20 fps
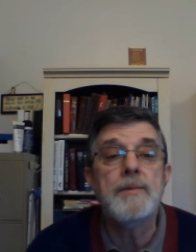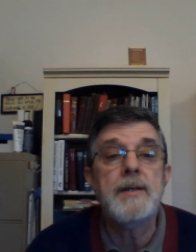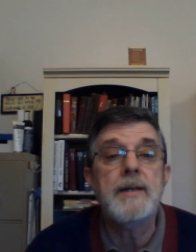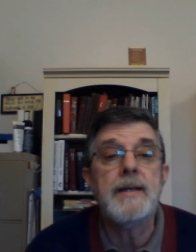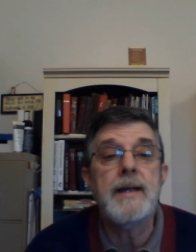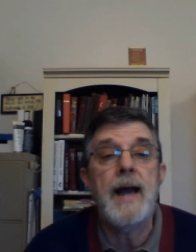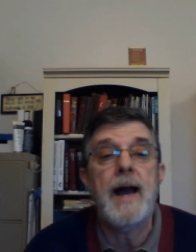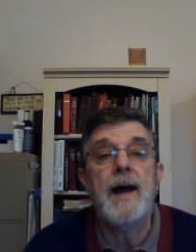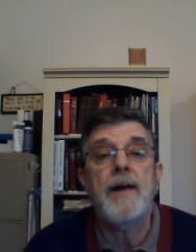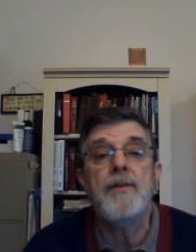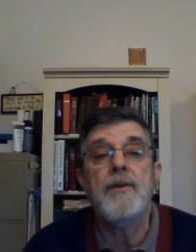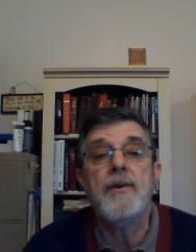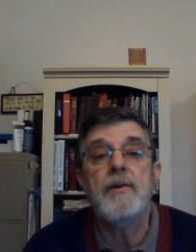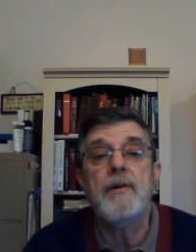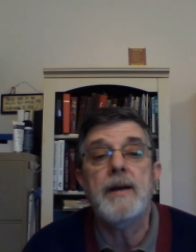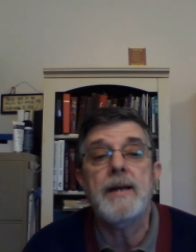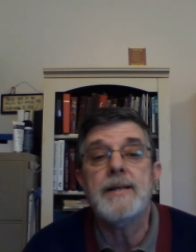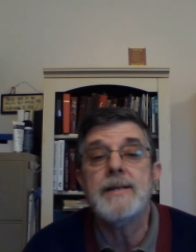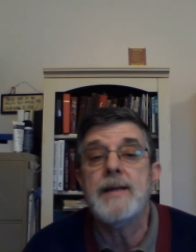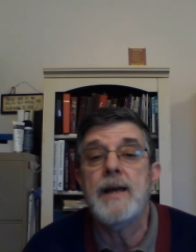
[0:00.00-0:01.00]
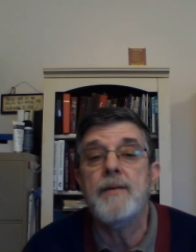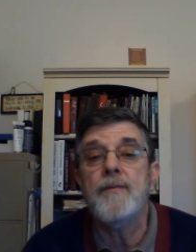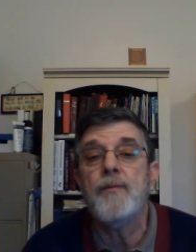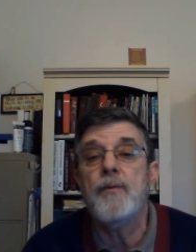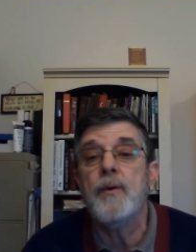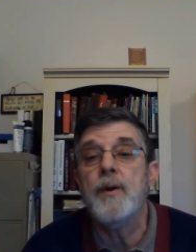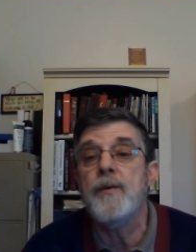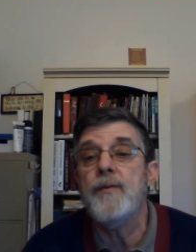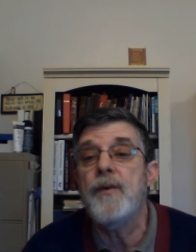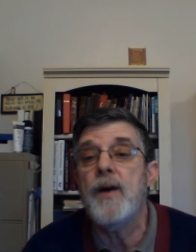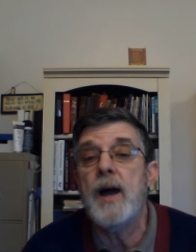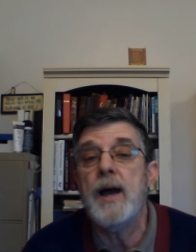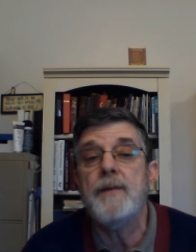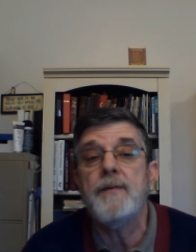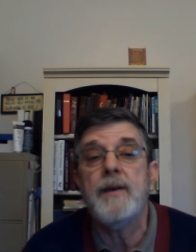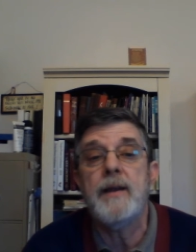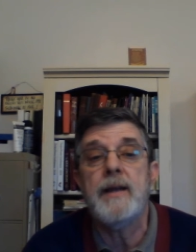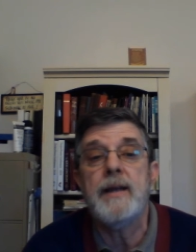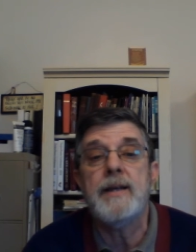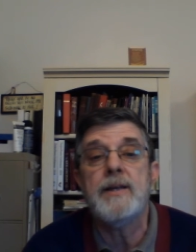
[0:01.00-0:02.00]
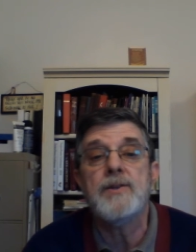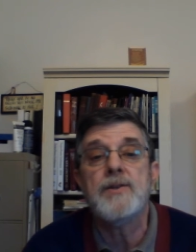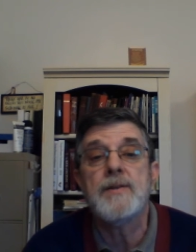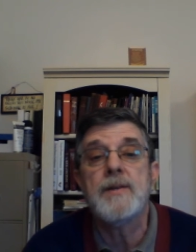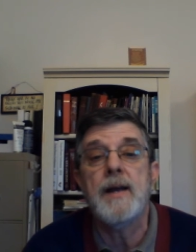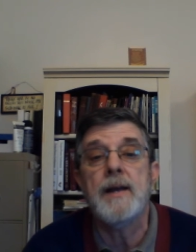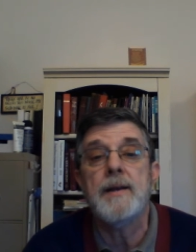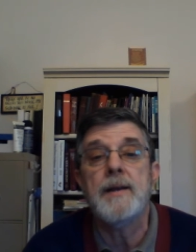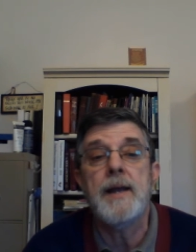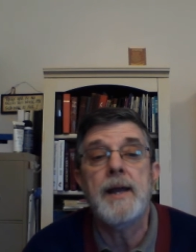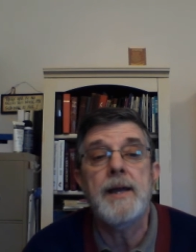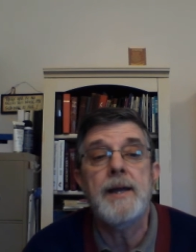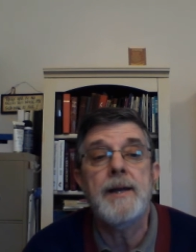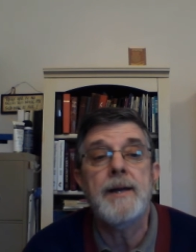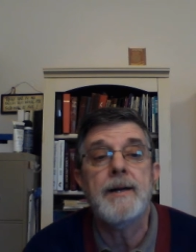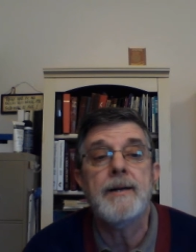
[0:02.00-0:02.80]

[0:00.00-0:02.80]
to gather at 1045 each Sunday.